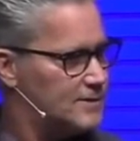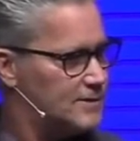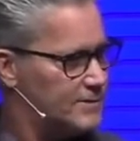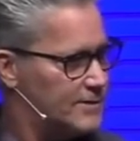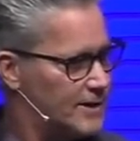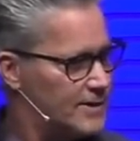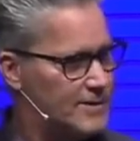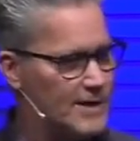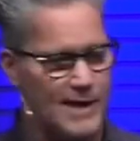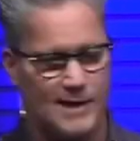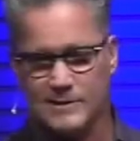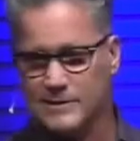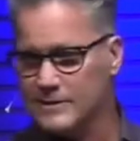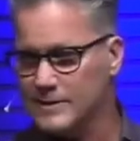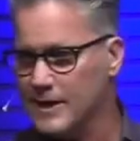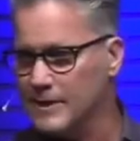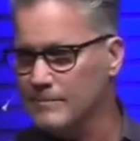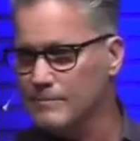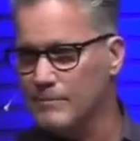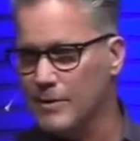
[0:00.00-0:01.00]
they're in that
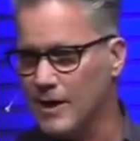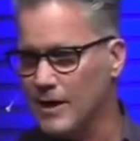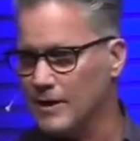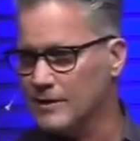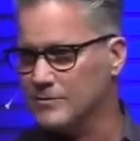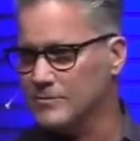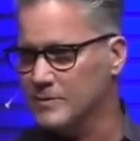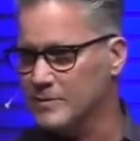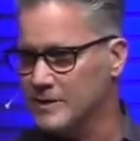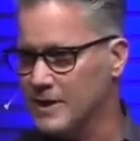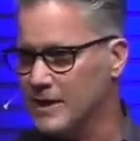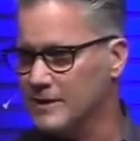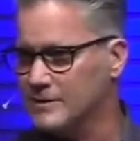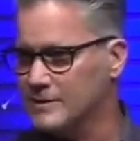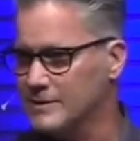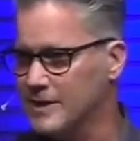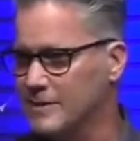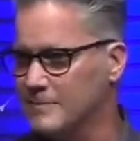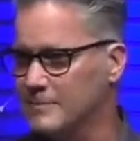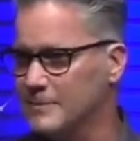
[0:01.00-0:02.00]
same box with that
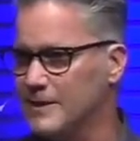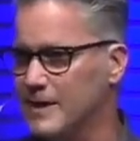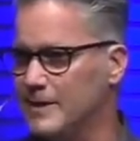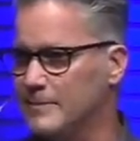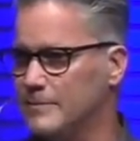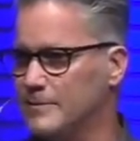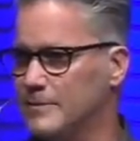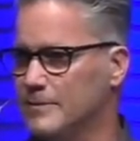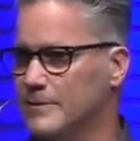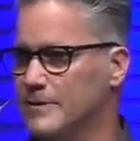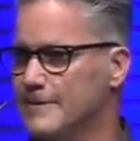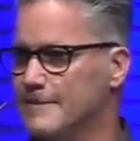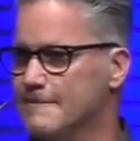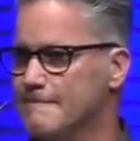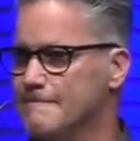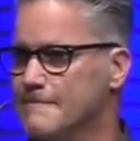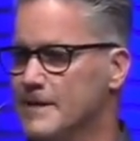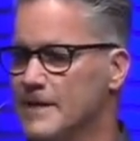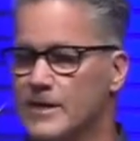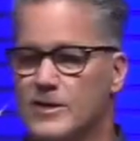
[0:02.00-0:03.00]
same label.
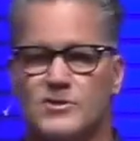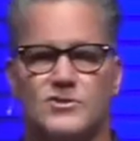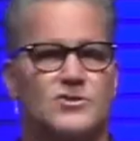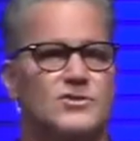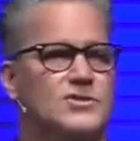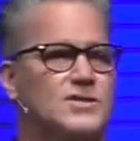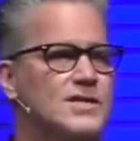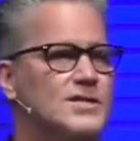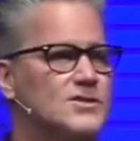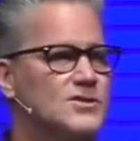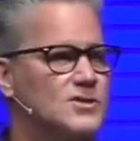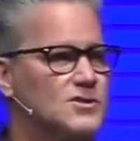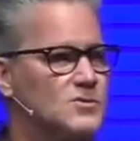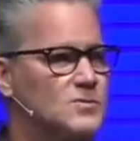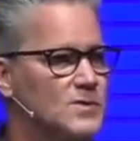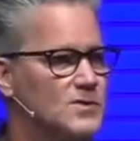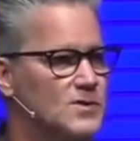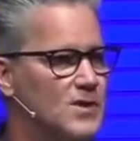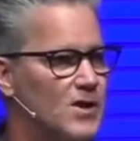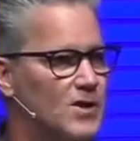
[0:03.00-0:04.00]
Here's Jesus
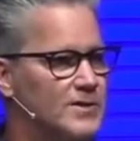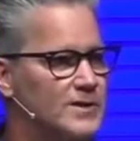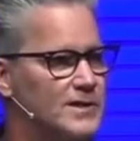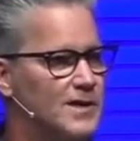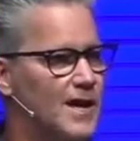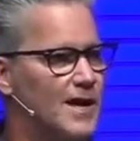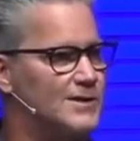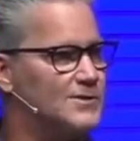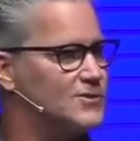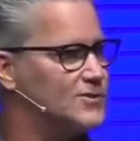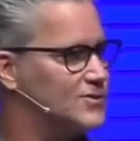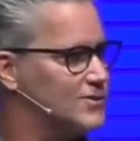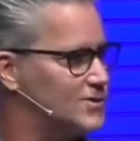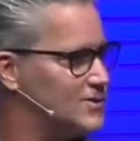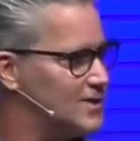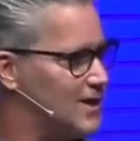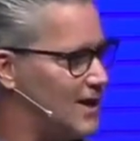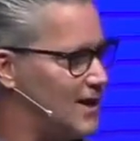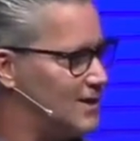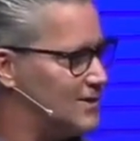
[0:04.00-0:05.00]
with all the
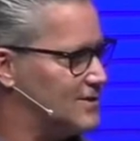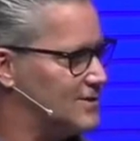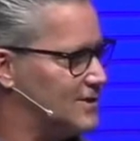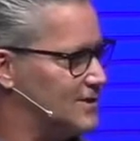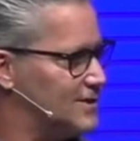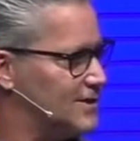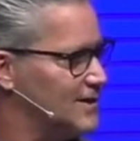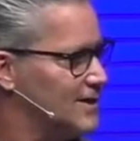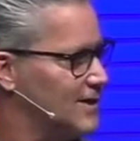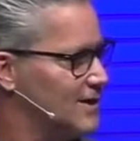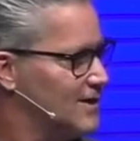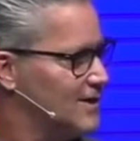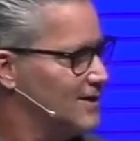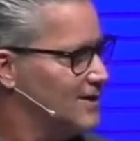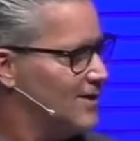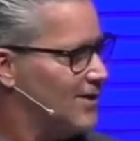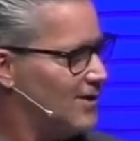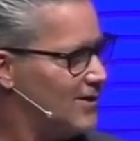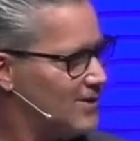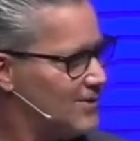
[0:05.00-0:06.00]
ostracized and
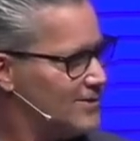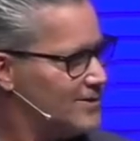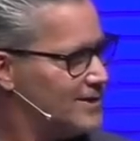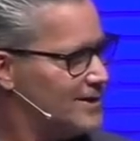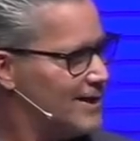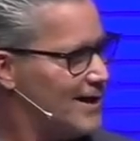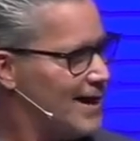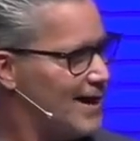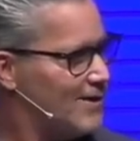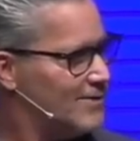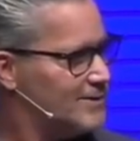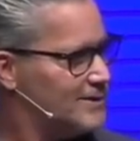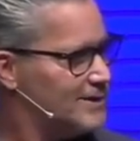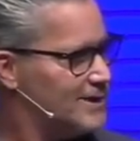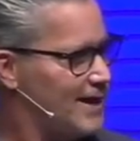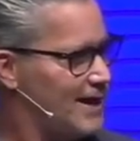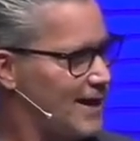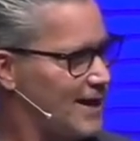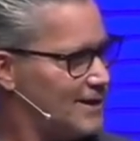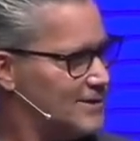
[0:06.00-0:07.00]
all the
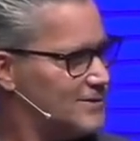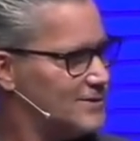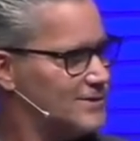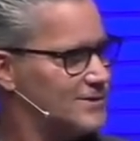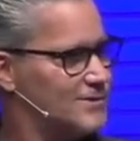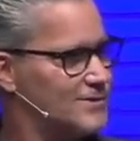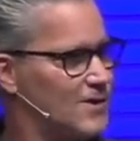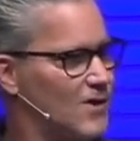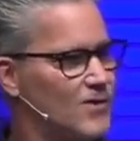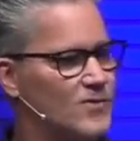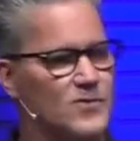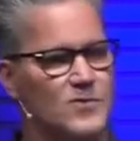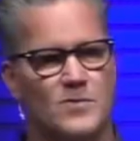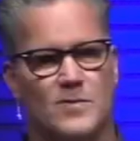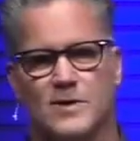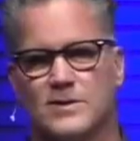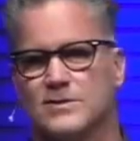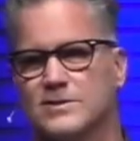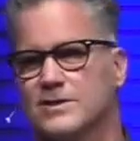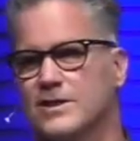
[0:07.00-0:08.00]
outcasts, all the
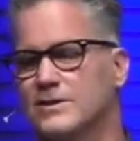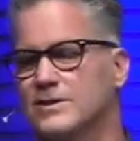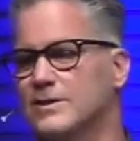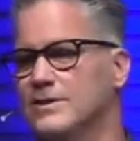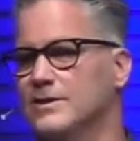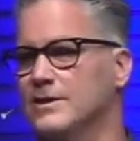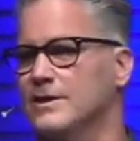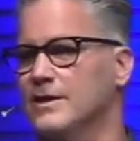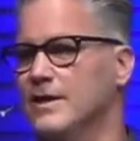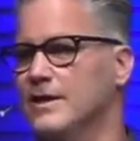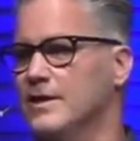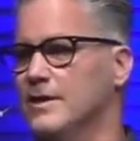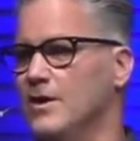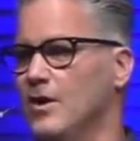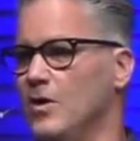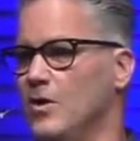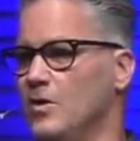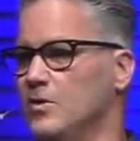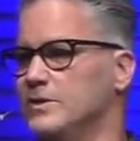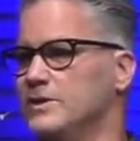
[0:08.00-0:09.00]
ones that the
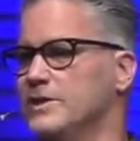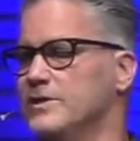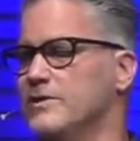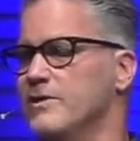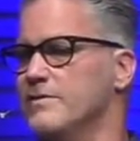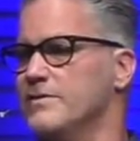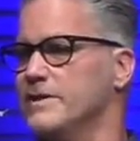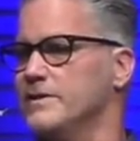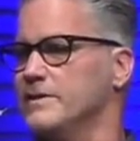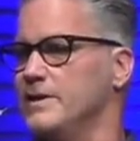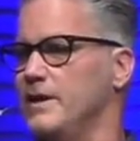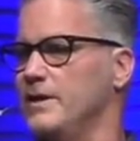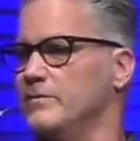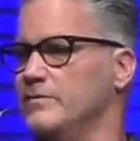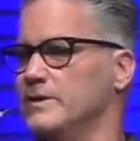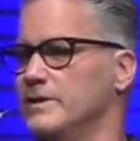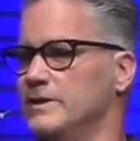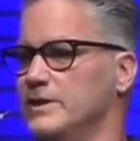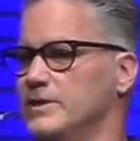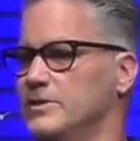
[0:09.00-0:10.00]
holier-than-thou
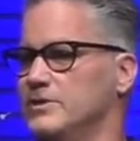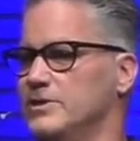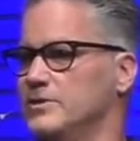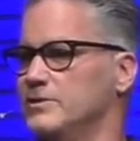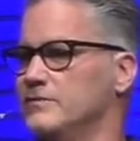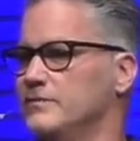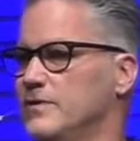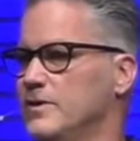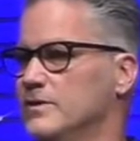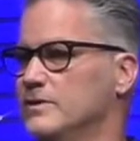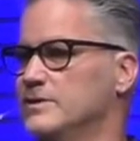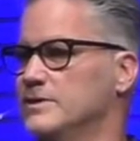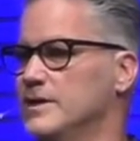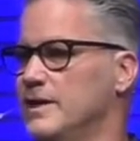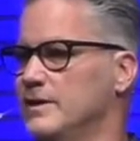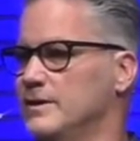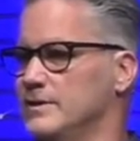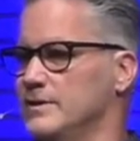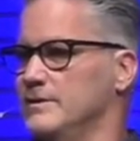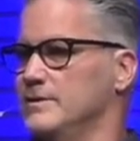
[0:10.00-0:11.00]
religious folks
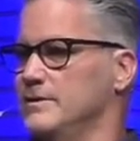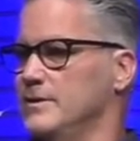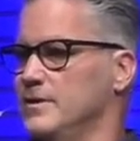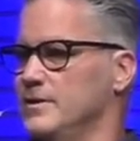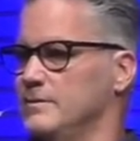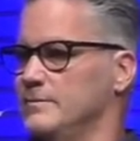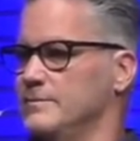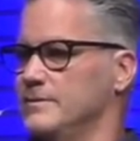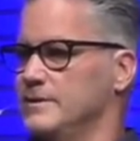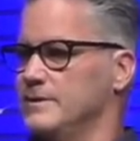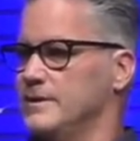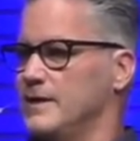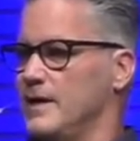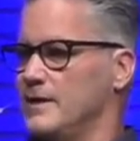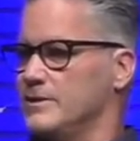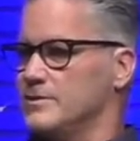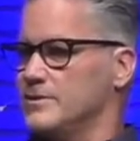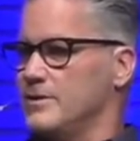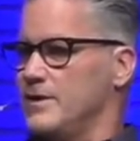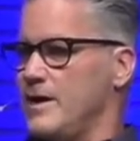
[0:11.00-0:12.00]
said, nope, you
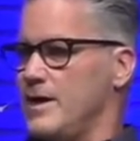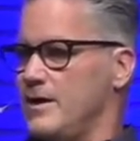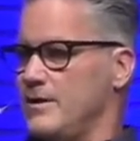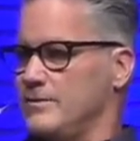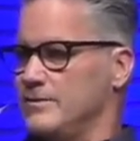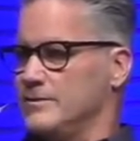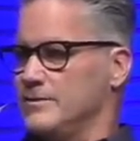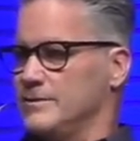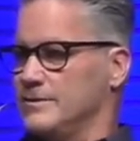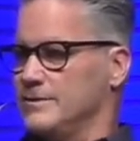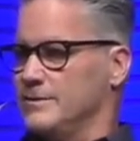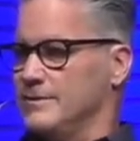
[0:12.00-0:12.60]
guys are out.